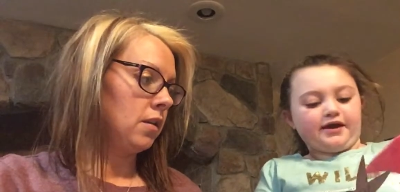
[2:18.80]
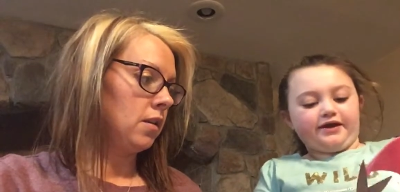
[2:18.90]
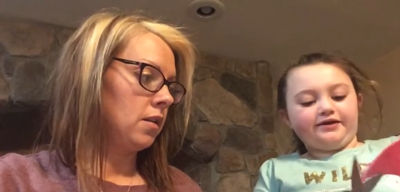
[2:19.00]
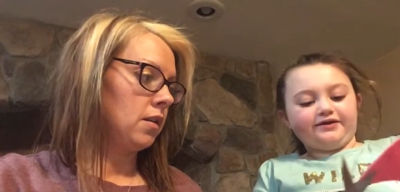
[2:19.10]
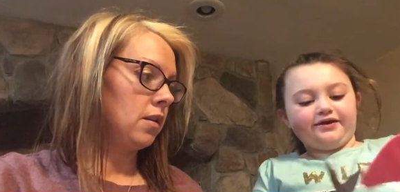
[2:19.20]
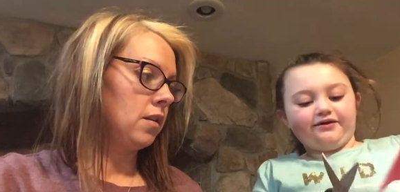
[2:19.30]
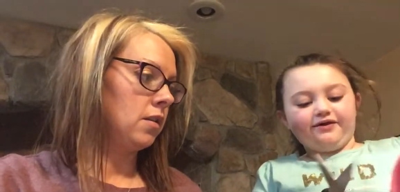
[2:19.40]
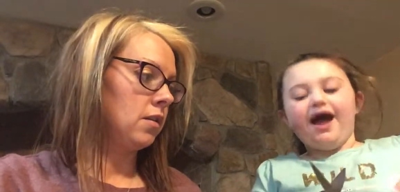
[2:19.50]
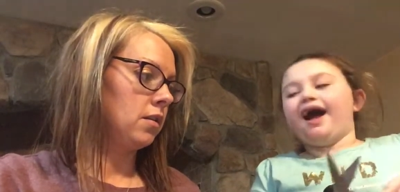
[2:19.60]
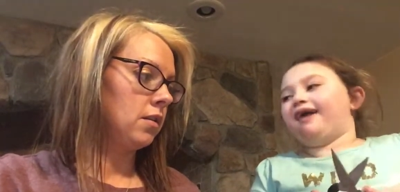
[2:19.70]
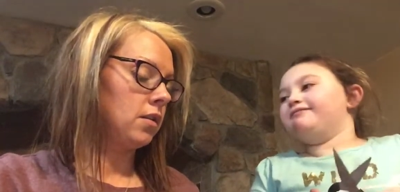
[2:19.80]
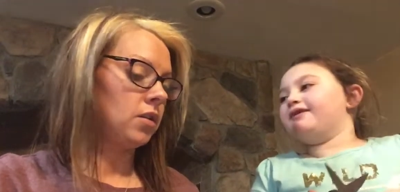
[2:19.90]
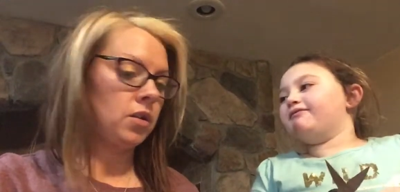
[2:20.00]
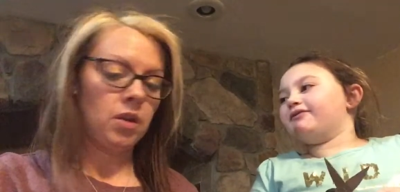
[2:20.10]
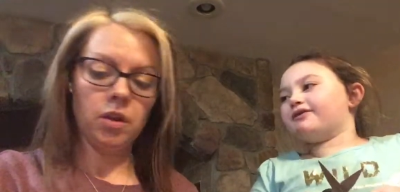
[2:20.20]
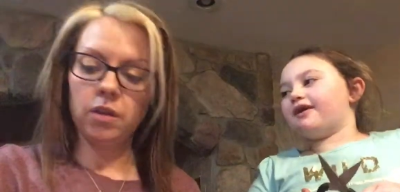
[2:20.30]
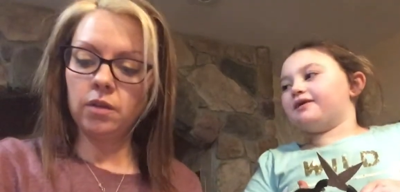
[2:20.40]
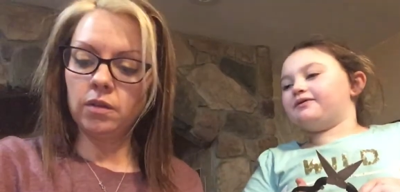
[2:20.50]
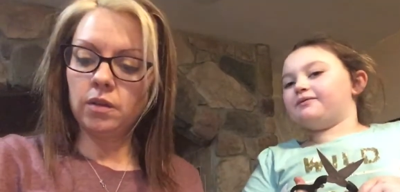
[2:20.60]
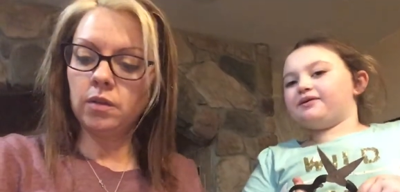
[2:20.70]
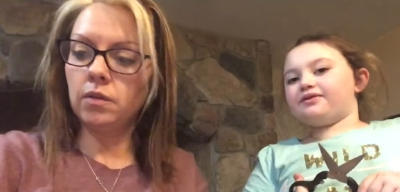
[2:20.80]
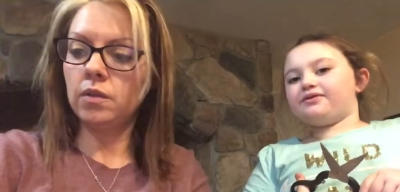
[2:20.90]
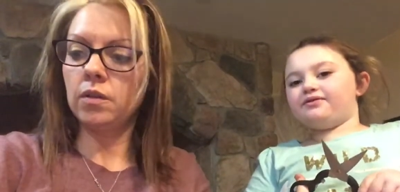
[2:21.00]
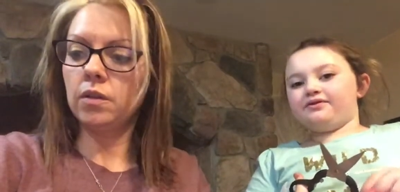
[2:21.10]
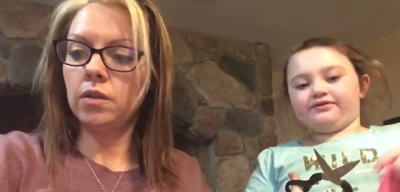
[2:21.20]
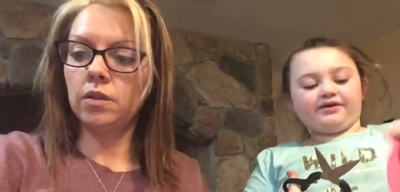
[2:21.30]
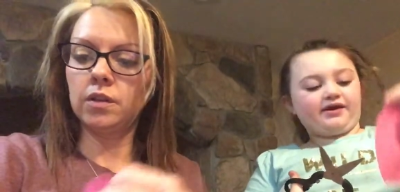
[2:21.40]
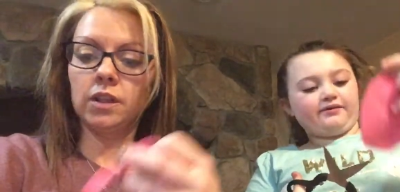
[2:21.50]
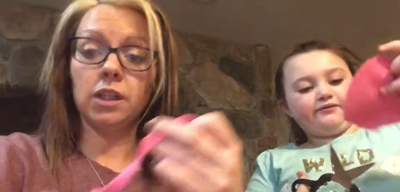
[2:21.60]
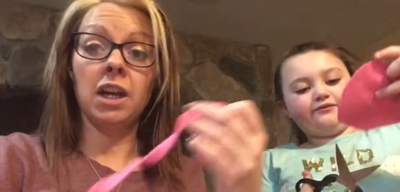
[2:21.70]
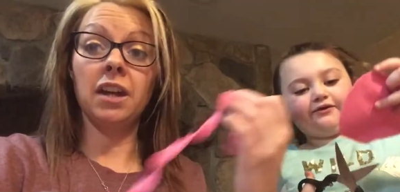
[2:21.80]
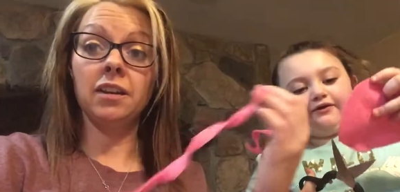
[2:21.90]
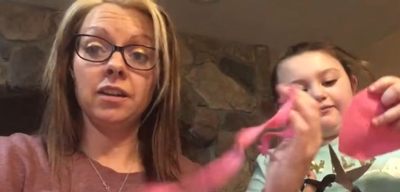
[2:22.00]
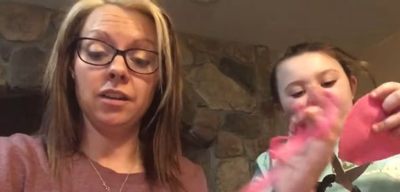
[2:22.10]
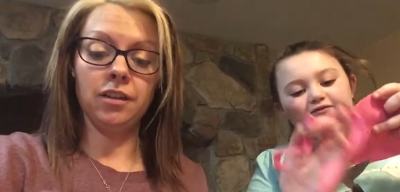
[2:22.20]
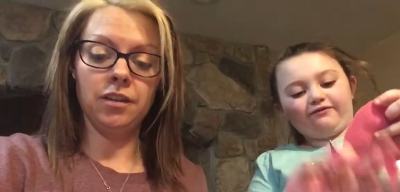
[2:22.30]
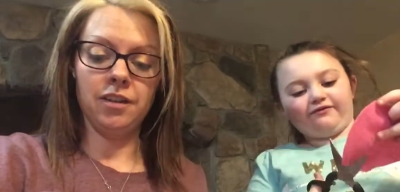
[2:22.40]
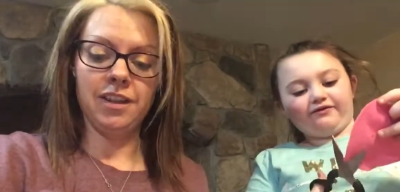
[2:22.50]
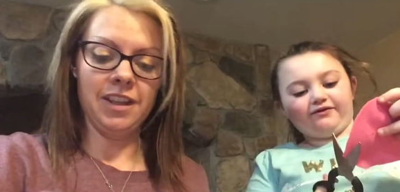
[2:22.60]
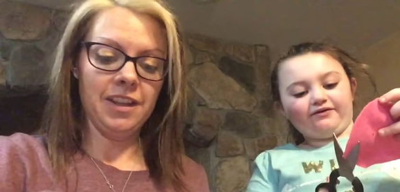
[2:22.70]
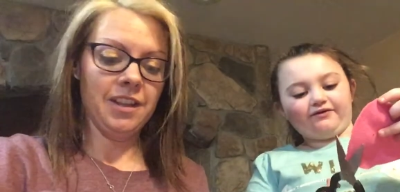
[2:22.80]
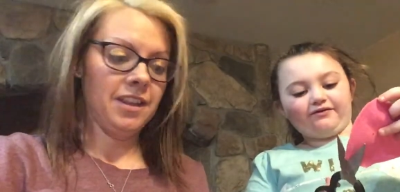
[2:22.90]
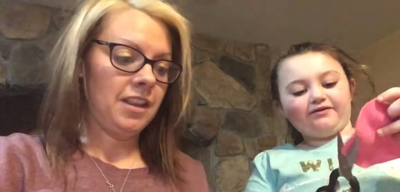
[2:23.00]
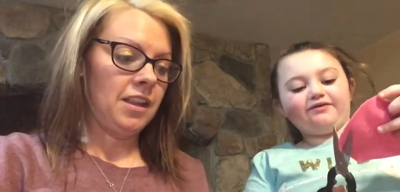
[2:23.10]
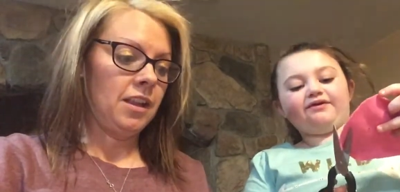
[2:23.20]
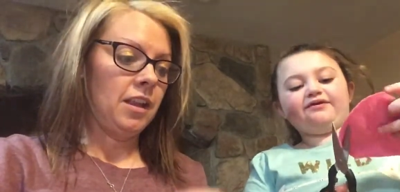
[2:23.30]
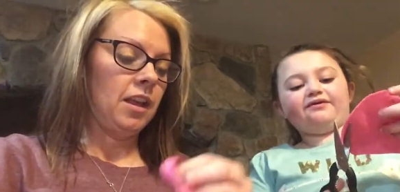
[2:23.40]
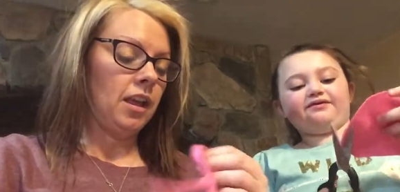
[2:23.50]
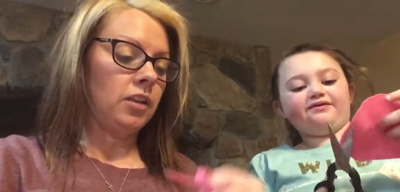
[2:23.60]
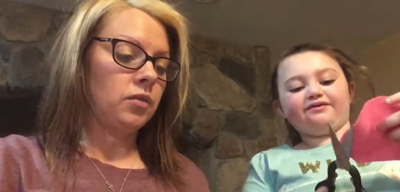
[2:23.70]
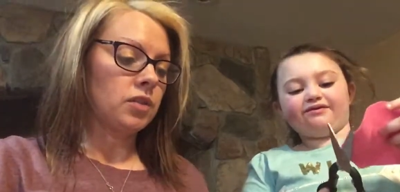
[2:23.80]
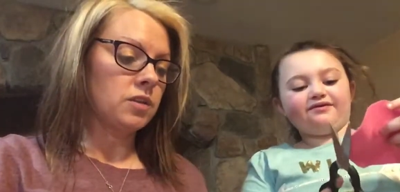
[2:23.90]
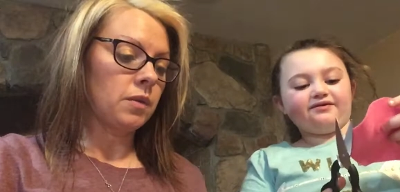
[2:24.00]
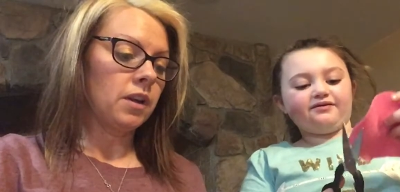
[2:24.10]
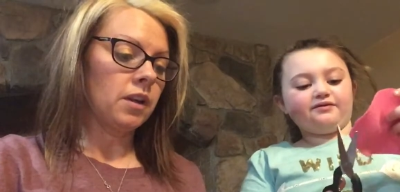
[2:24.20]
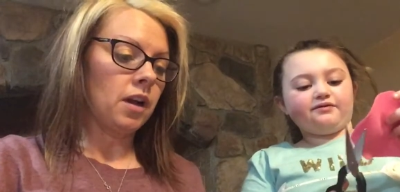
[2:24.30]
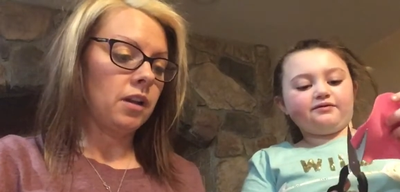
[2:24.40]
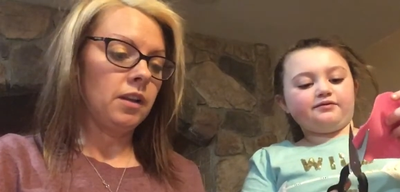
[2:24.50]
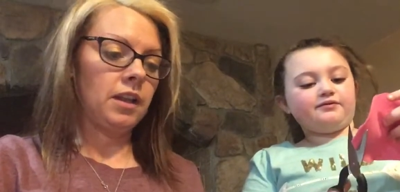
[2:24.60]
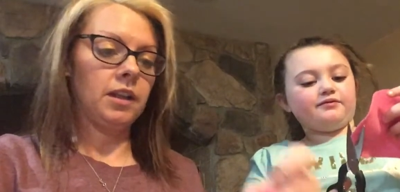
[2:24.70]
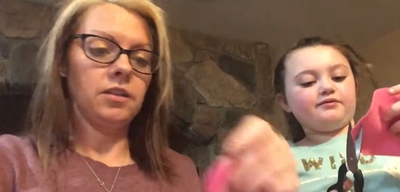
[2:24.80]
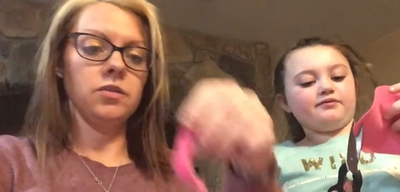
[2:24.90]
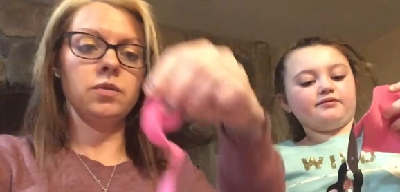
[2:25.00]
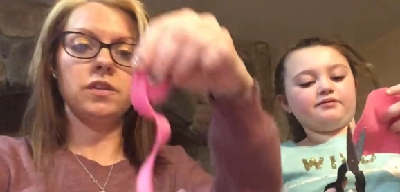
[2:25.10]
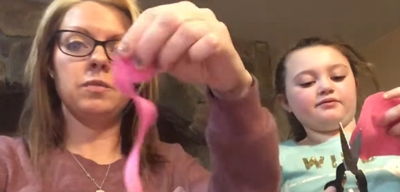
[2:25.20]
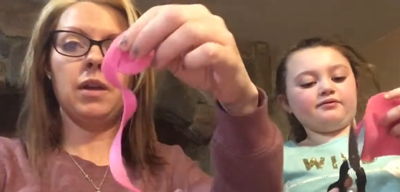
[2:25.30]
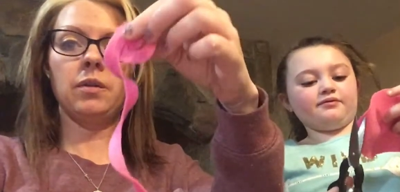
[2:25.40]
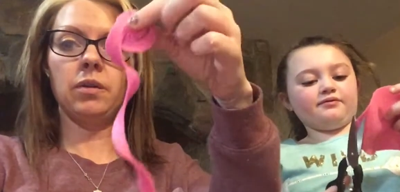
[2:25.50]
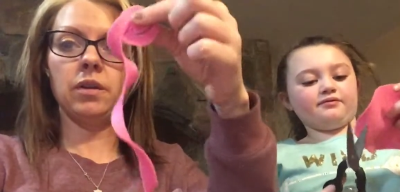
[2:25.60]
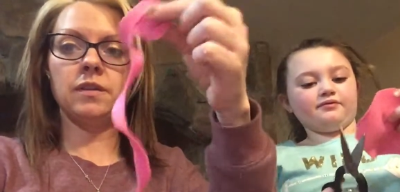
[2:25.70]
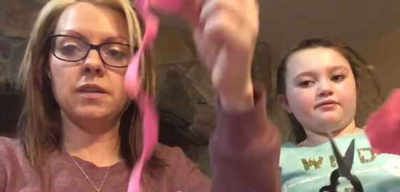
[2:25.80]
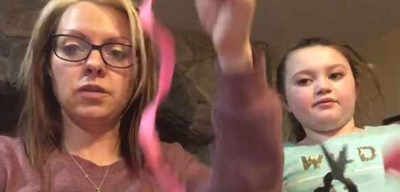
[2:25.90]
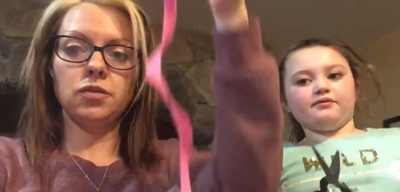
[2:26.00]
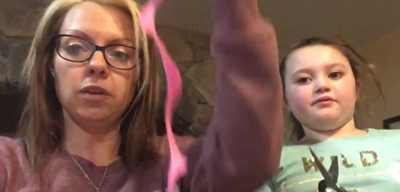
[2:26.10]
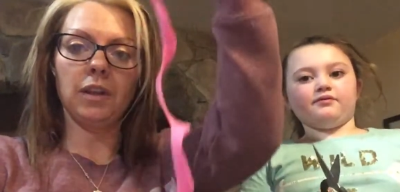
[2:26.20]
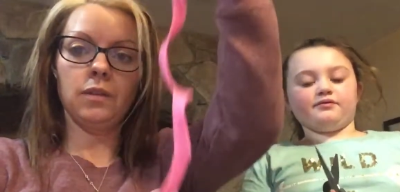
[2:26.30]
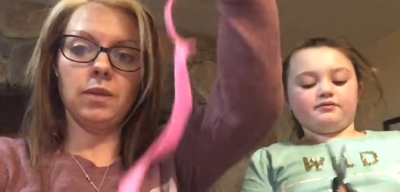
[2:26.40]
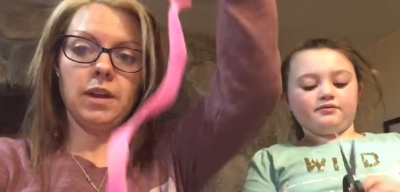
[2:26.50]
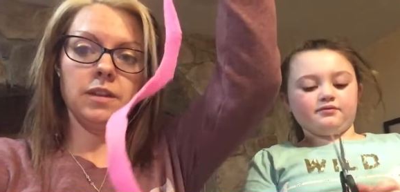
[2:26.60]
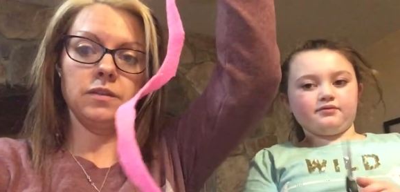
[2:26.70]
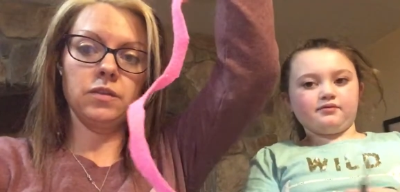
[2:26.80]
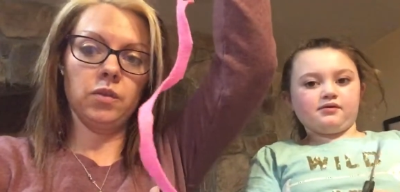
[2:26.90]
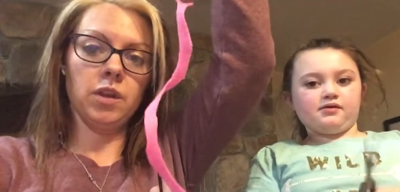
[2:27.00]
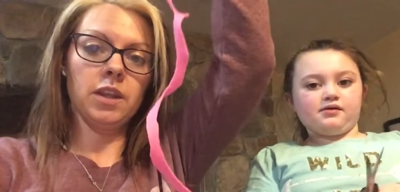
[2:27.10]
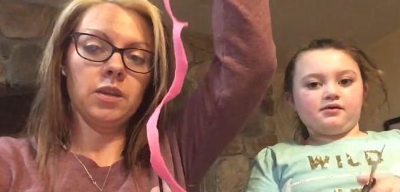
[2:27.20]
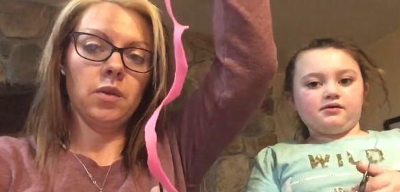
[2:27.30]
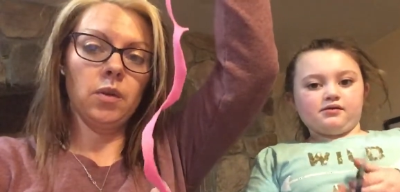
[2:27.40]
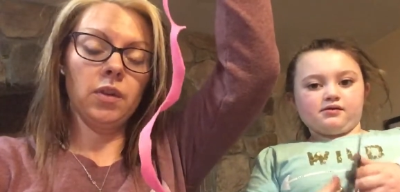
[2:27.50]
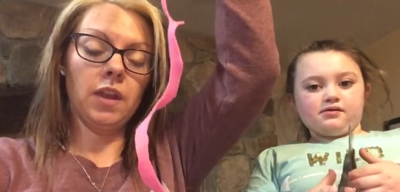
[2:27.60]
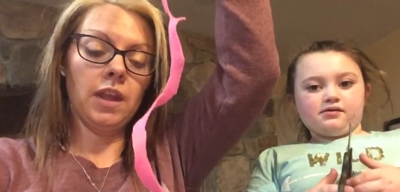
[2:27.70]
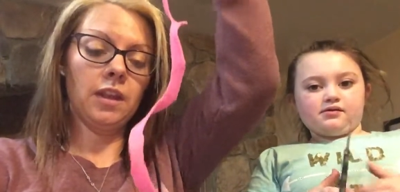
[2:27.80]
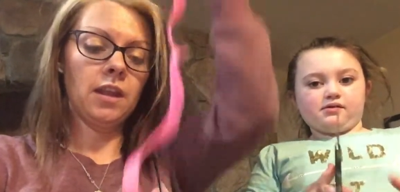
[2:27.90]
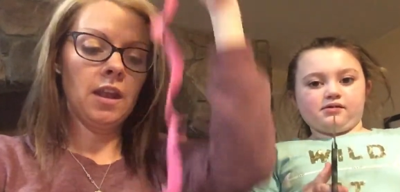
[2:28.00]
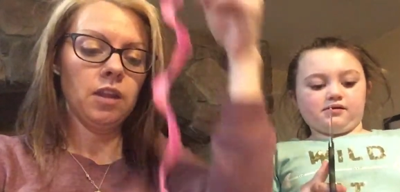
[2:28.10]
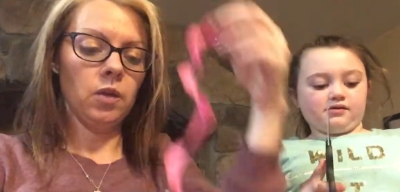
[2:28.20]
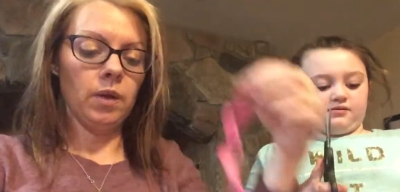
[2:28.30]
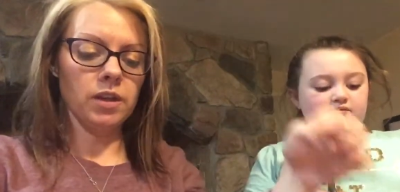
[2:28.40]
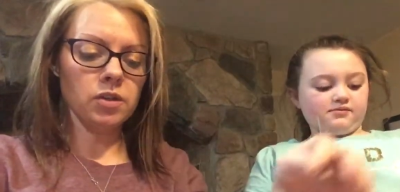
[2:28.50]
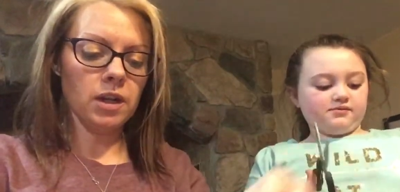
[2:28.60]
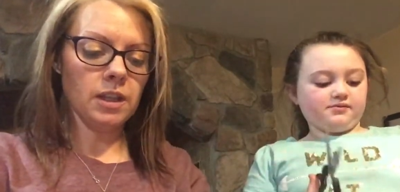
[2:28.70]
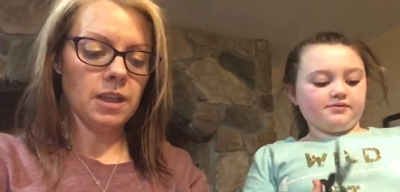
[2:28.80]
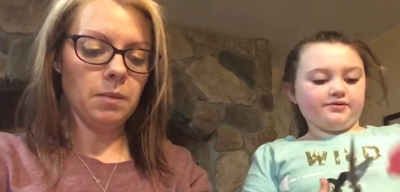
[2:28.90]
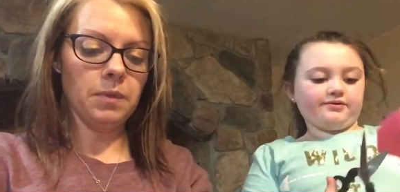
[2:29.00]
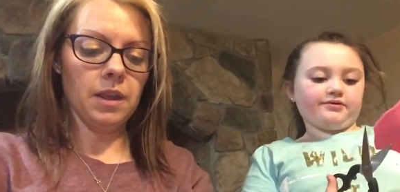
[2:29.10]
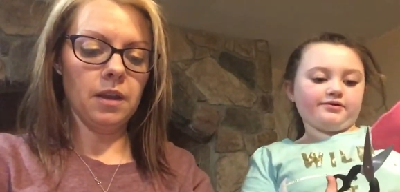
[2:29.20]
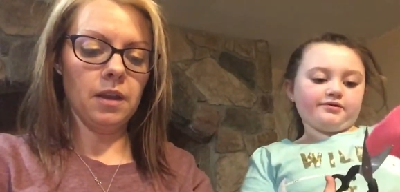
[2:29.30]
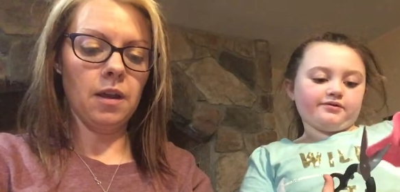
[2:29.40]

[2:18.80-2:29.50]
Speaker 1: didn't know. I've never cutted with this kind of cutted before. Yeah.
Speaker 2: And you just want to cut it into a spiral, essentially, right? So you cut the whole thing. You want to try to keep the